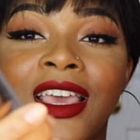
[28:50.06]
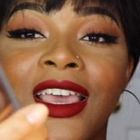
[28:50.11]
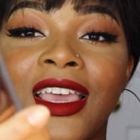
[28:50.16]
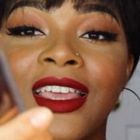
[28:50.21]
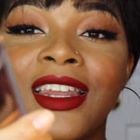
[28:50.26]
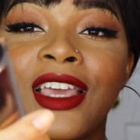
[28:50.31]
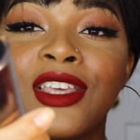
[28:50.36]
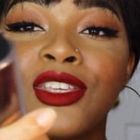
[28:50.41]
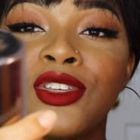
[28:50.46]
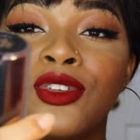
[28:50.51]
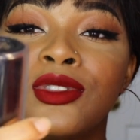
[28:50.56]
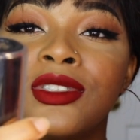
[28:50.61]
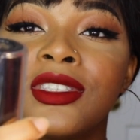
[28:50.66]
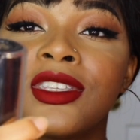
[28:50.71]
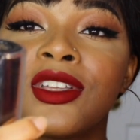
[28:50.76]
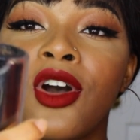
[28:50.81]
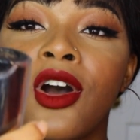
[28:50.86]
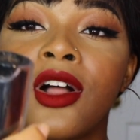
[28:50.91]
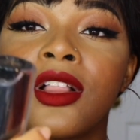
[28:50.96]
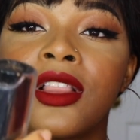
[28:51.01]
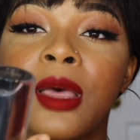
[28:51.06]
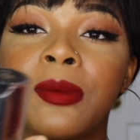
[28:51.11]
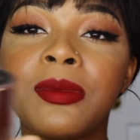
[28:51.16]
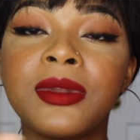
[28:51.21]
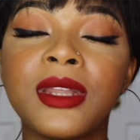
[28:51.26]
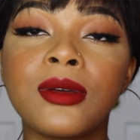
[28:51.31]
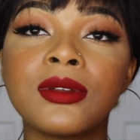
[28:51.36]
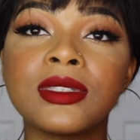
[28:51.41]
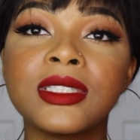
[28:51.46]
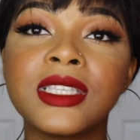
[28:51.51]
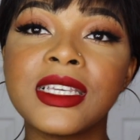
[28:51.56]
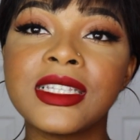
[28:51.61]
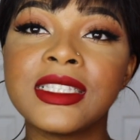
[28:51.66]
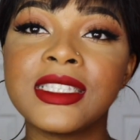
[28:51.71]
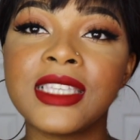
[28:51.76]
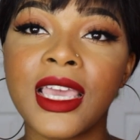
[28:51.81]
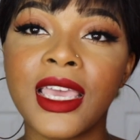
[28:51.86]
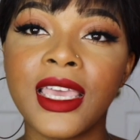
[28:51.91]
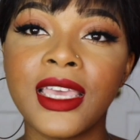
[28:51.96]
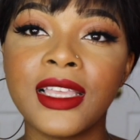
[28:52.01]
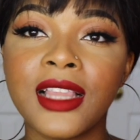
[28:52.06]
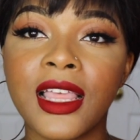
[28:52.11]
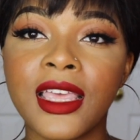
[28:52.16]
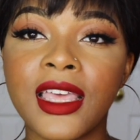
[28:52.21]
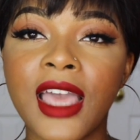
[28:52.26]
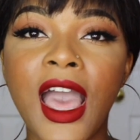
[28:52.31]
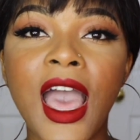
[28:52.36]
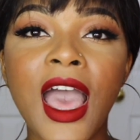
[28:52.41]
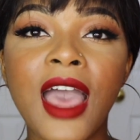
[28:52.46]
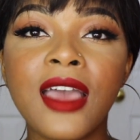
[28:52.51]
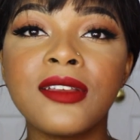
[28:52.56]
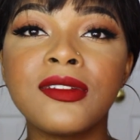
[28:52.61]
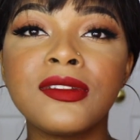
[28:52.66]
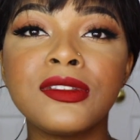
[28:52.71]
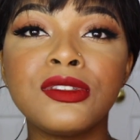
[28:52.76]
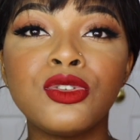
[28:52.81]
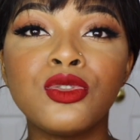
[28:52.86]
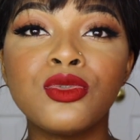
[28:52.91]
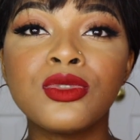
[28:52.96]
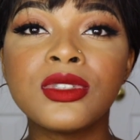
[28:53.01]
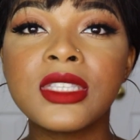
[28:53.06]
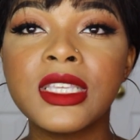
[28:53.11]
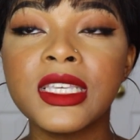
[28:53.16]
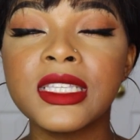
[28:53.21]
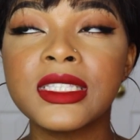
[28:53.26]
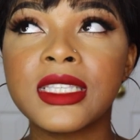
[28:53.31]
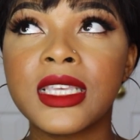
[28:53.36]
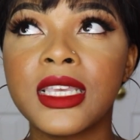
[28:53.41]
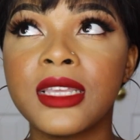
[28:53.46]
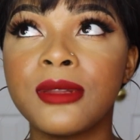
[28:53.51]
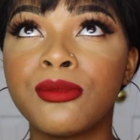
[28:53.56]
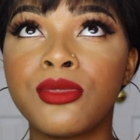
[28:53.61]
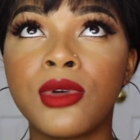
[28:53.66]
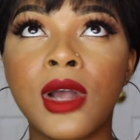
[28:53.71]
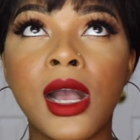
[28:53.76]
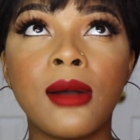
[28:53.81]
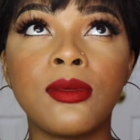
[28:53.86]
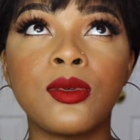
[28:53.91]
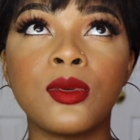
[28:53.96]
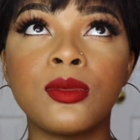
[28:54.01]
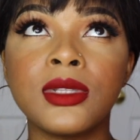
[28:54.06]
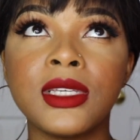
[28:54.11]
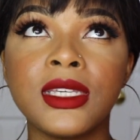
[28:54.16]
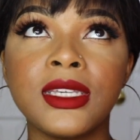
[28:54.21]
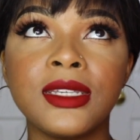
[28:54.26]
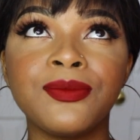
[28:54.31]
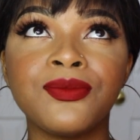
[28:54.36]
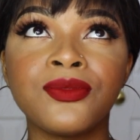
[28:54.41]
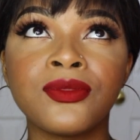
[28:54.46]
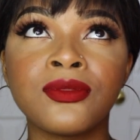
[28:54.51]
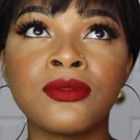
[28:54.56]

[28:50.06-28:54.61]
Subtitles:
and I used it all up, and I was like, dang, like I hadn't used this in probably